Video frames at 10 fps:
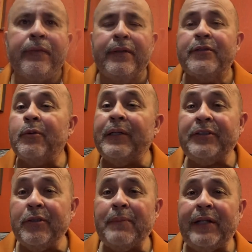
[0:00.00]
So what
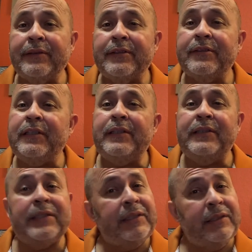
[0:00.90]
you're about to
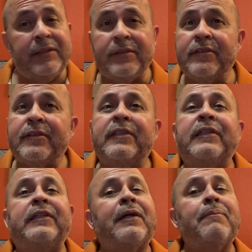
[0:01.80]
see is
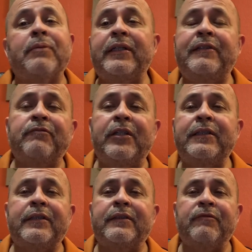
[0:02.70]
the complete
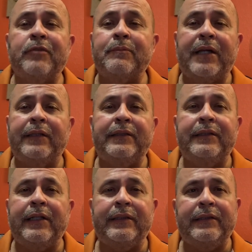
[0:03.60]
vision from
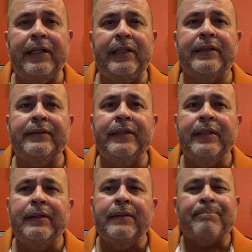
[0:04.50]
1989.
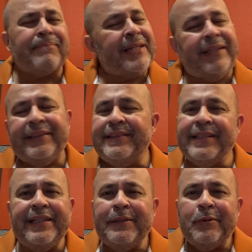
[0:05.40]
I didn't
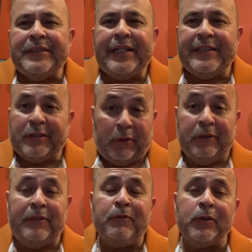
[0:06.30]
think it would take
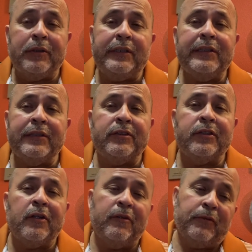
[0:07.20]
34 years to
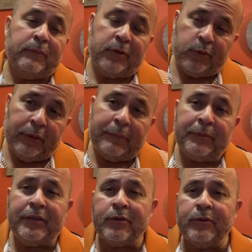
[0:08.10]
go from
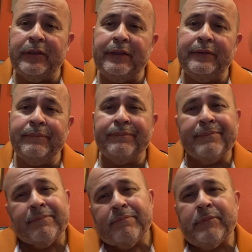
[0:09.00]
script to screen,
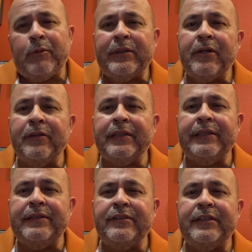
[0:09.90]
but with all
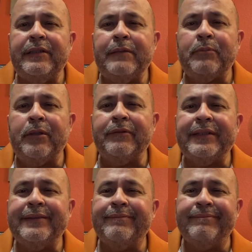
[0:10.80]
things Cine
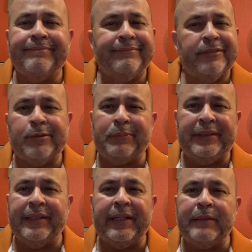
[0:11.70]
Pobre, it's been
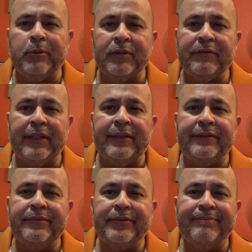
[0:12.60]
a labor of
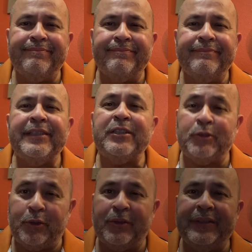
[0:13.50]
love.
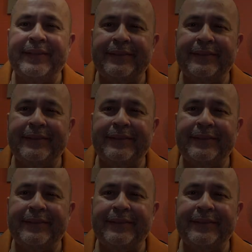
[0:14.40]
Enjoy.